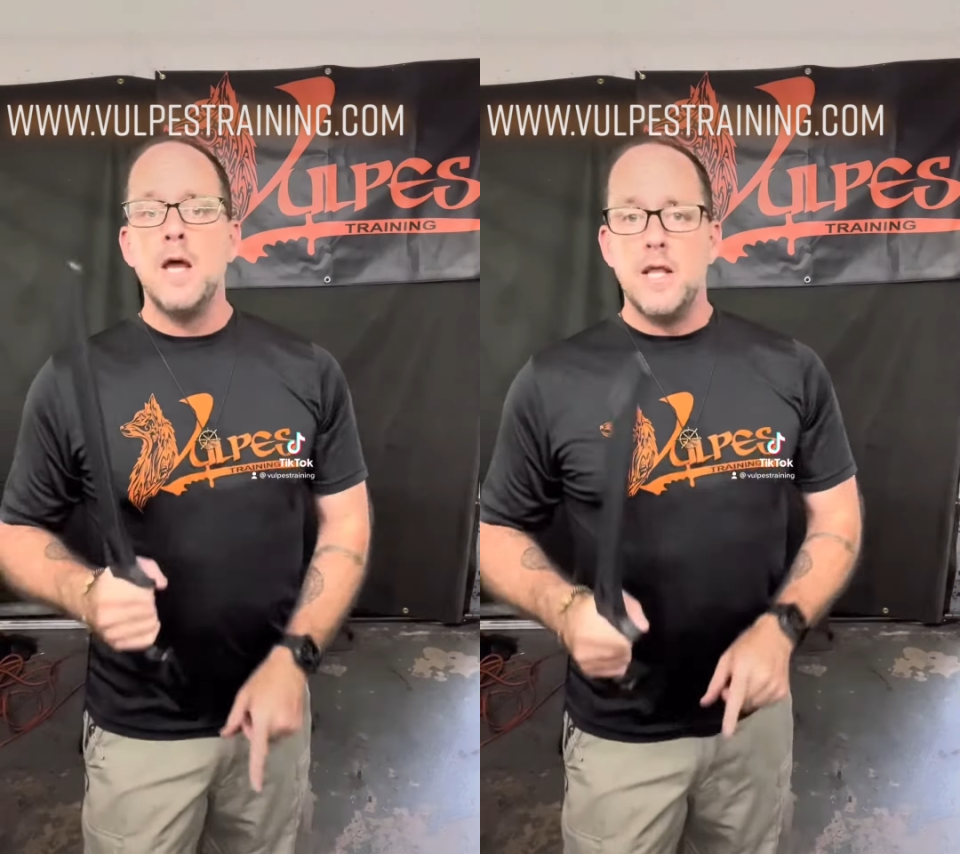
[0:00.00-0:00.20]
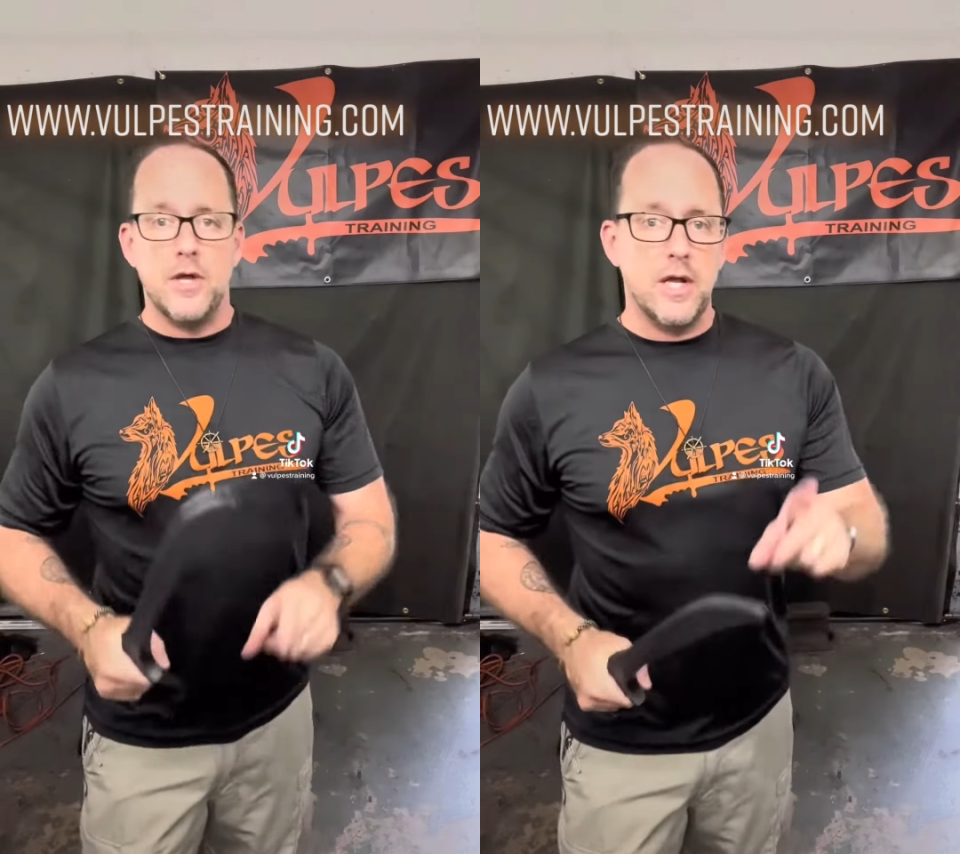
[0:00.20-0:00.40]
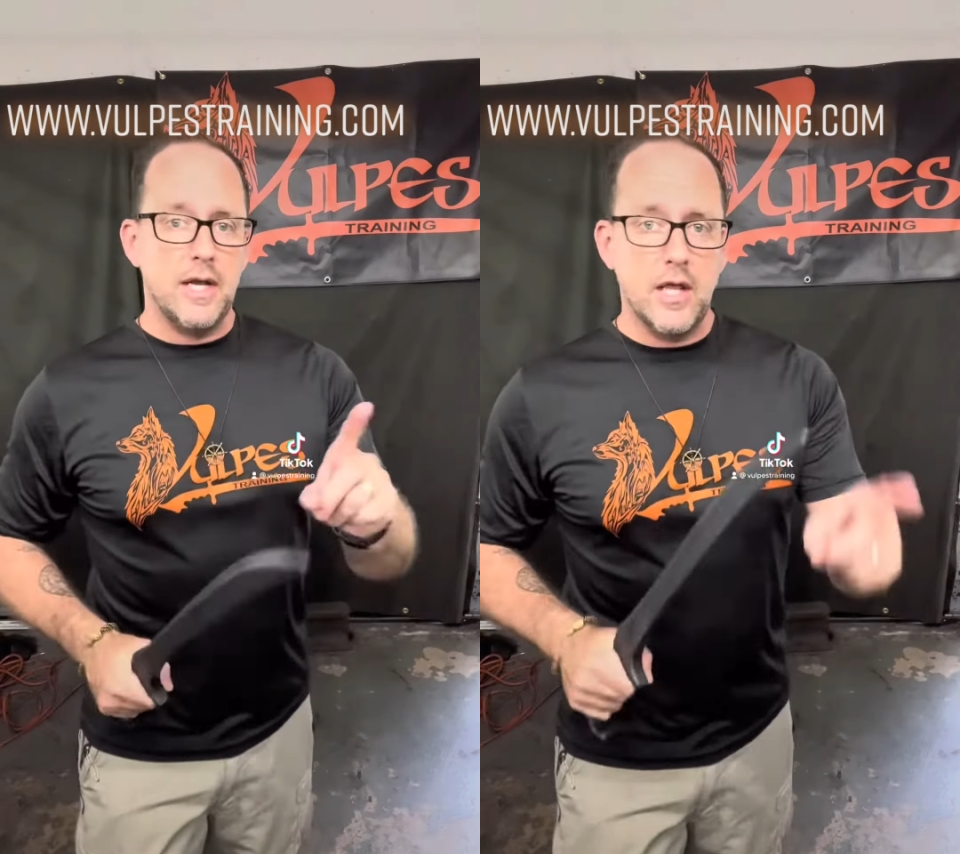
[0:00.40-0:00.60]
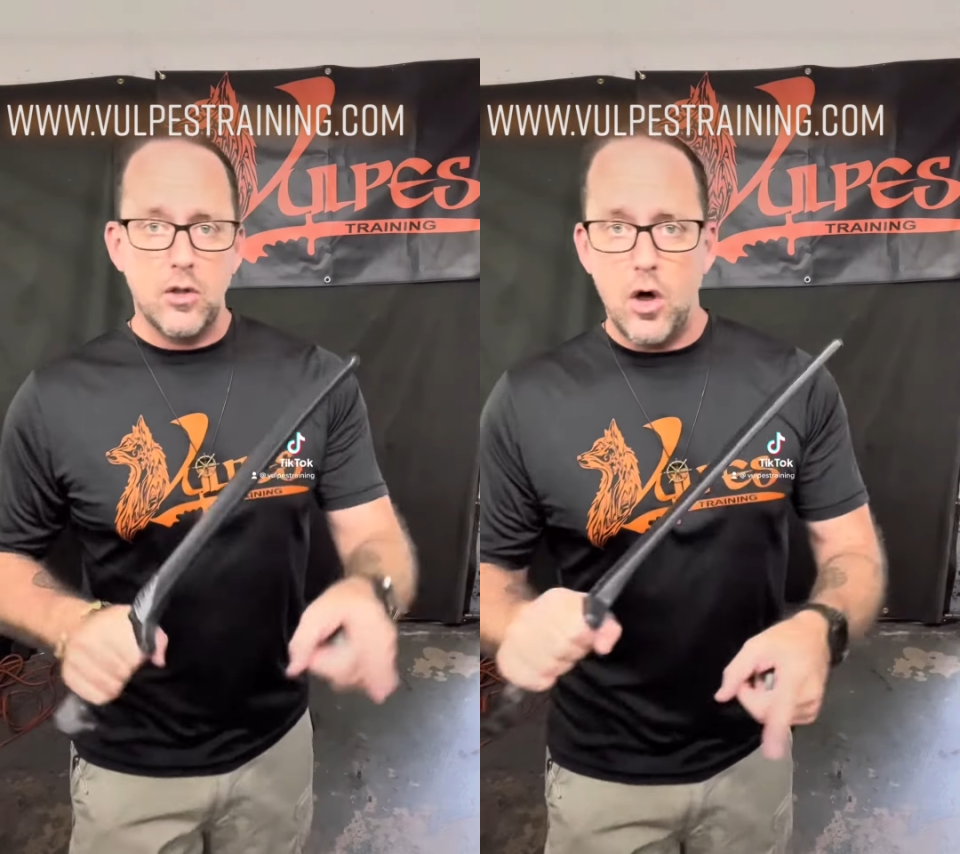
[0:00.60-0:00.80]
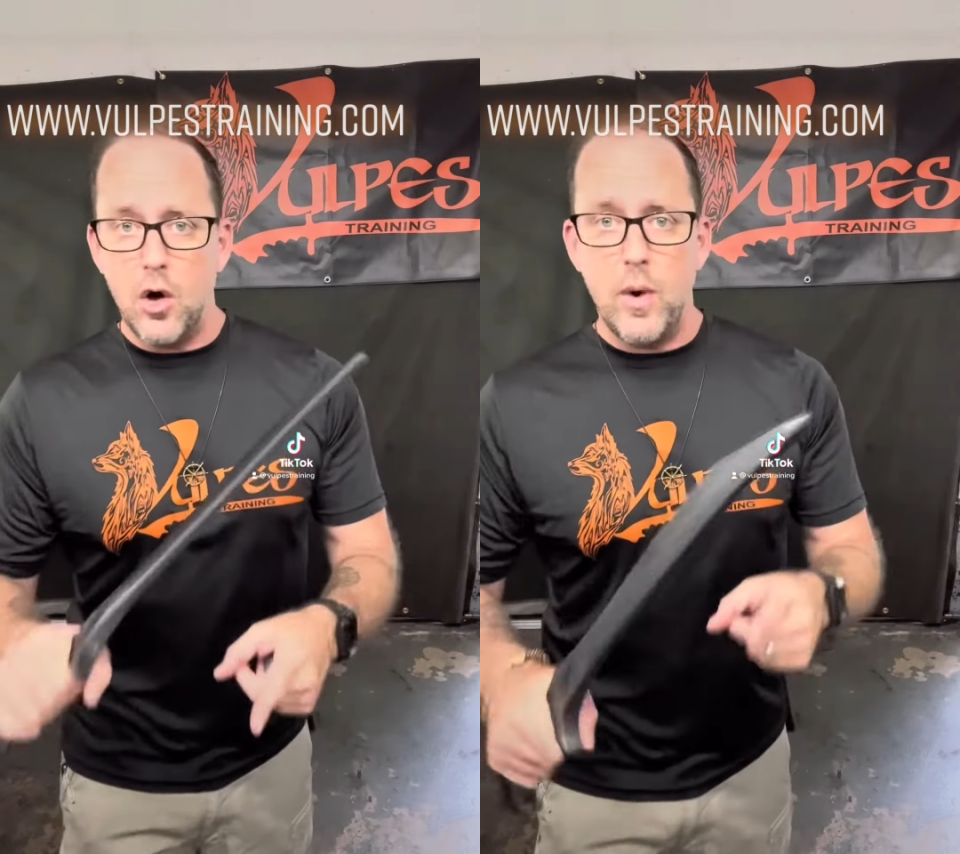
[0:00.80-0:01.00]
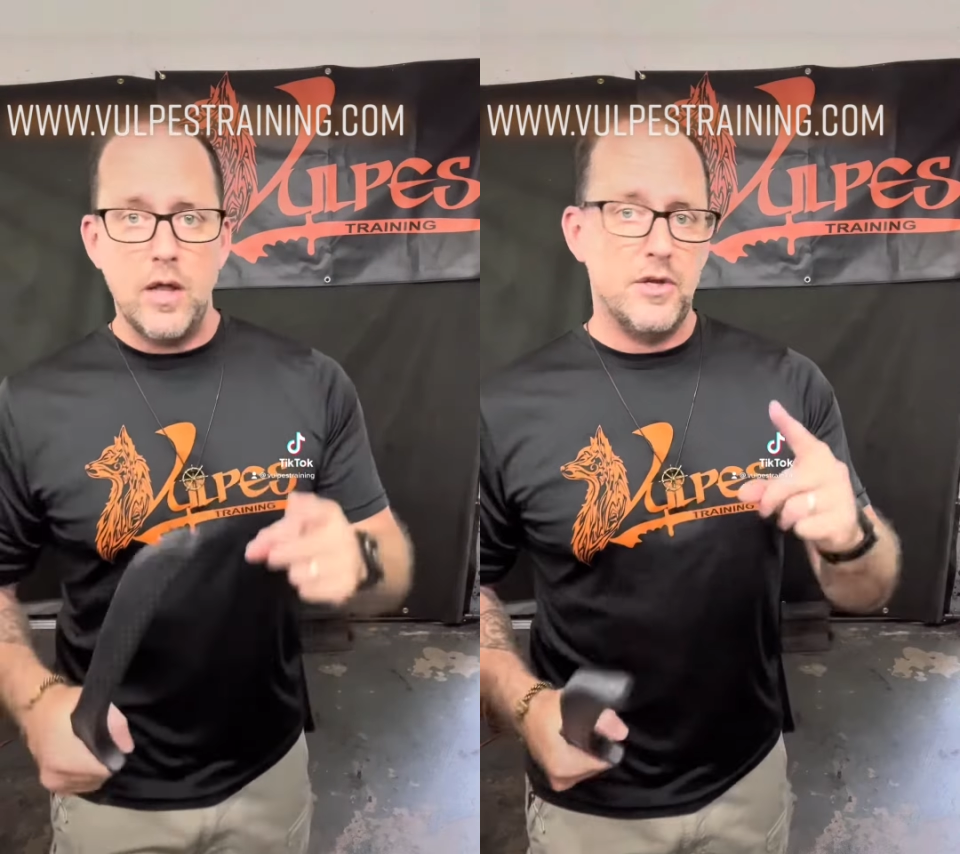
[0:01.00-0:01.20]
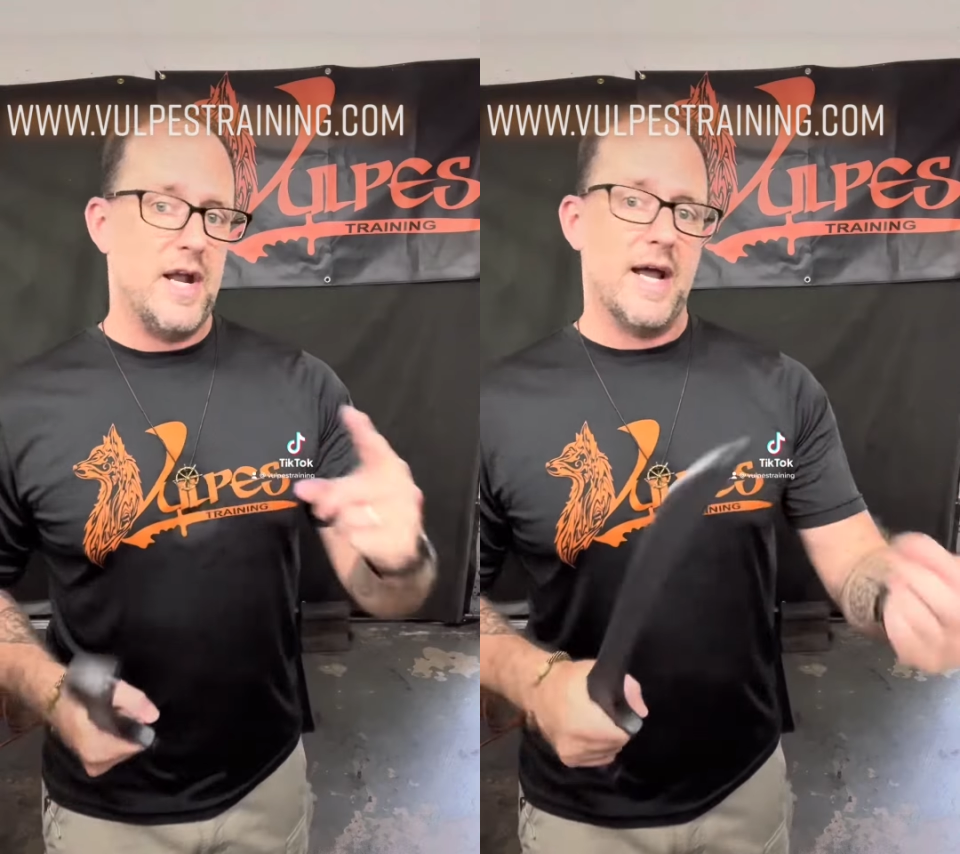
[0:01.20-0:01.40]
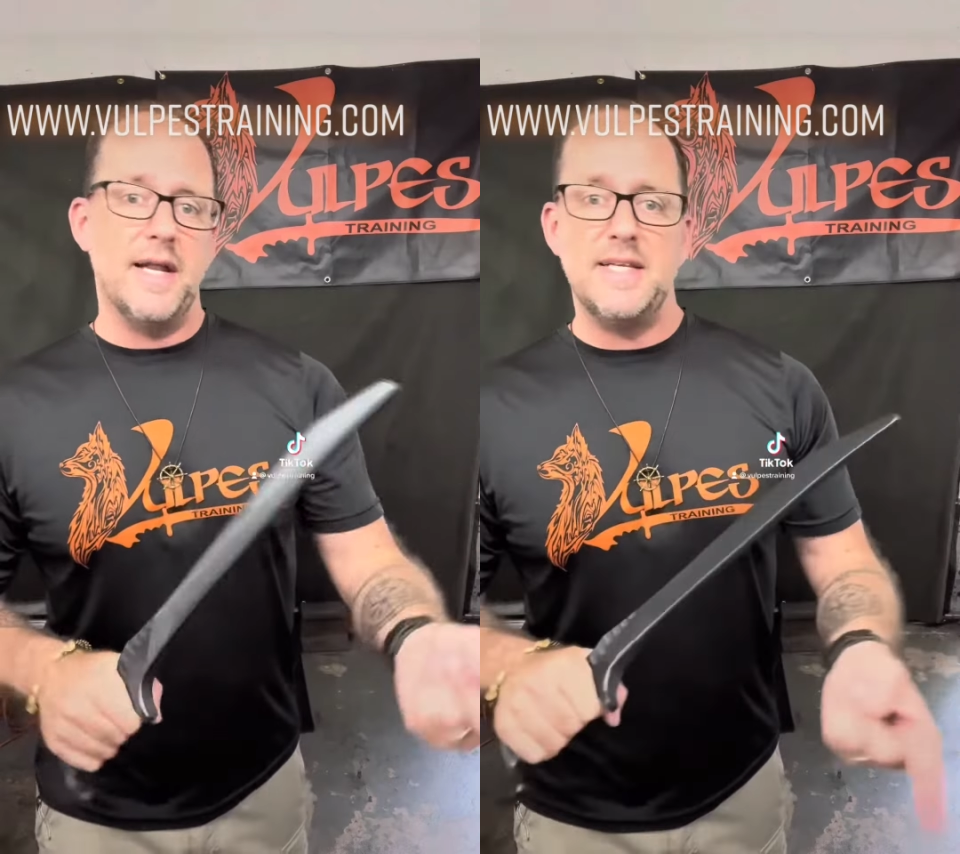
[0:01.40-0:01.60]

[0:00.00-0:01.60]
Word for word: they're gonna get along well and you're not gonna